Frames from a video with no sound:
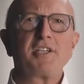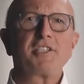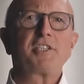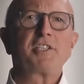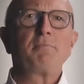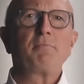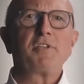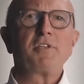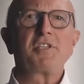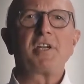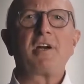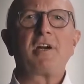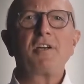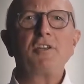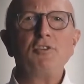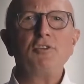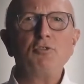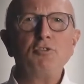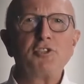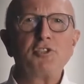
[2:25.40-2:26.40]
In
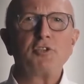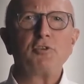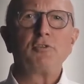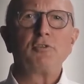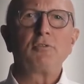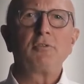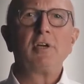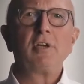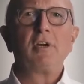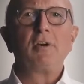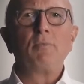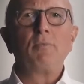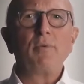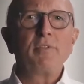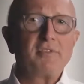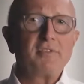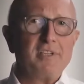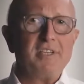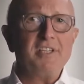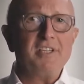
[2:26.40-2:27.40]
addition, liquid
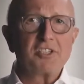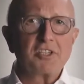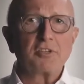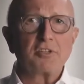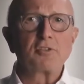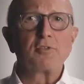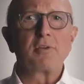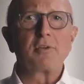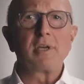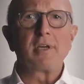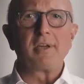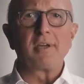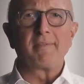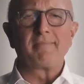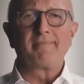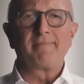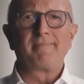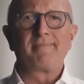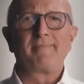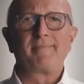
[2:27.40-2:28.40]
hydrogen
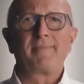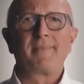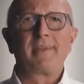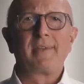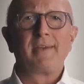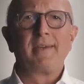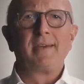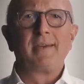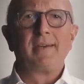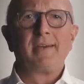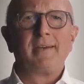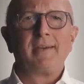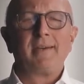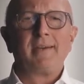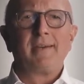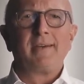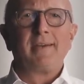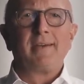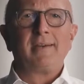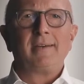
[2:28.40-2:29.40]
enables significantly
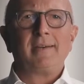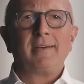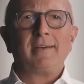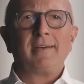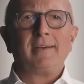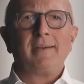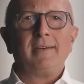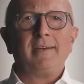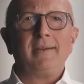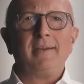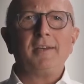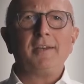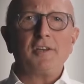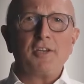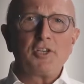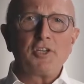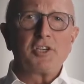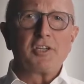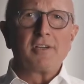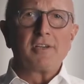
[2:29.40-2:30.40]
smaller and
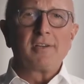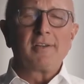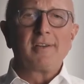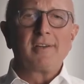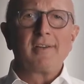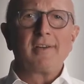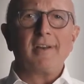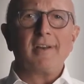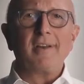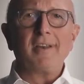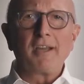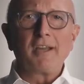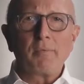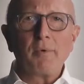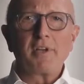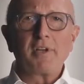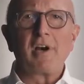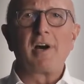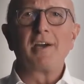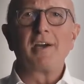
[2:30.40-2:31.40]
lighter tanks
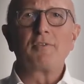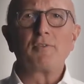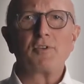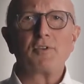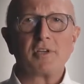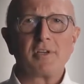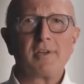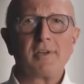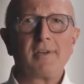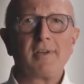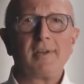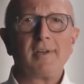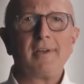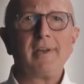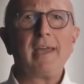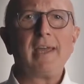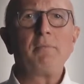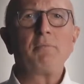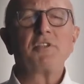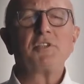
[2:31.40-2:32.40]
and thus
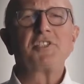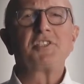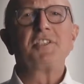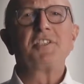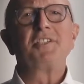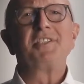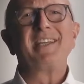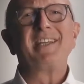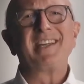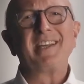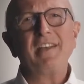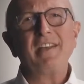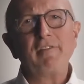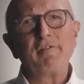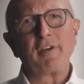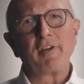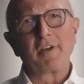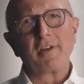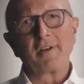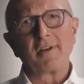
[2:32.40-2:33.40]
more cargo
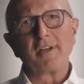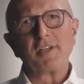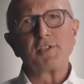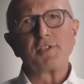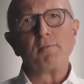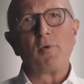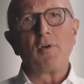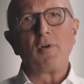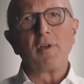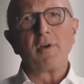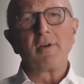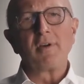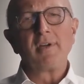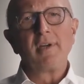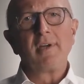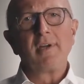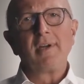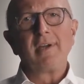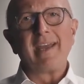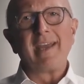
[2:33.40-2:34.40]
space and
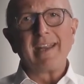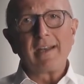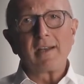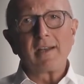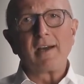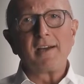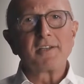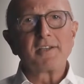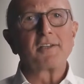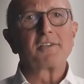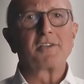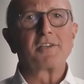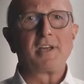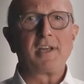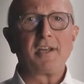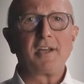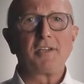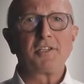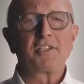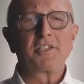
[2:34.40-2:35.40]
payload.
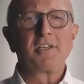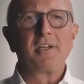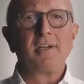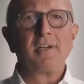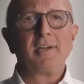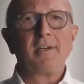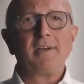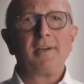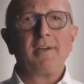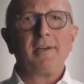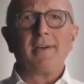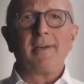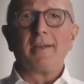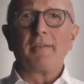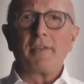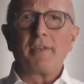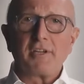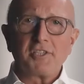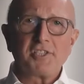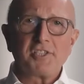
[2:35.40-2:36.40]
Let's get
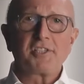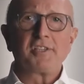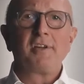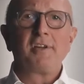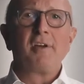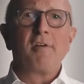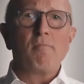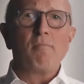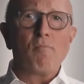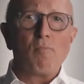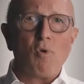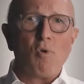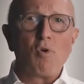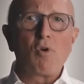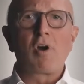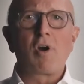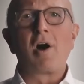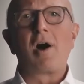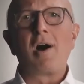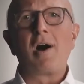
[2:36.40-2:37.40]
more into detail and take
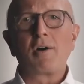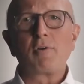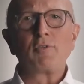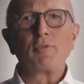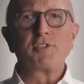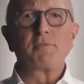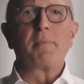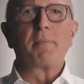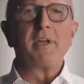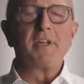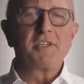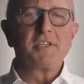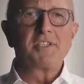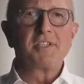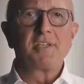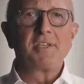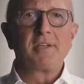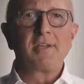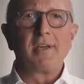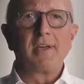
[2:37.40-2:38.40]
a closer look at
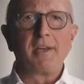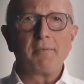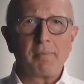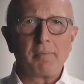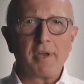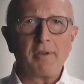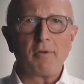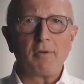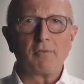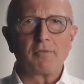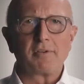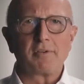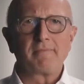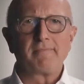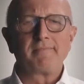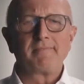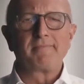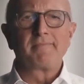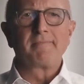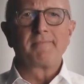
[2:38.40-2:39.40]
the example of our
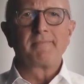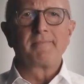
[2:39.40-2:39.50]
concept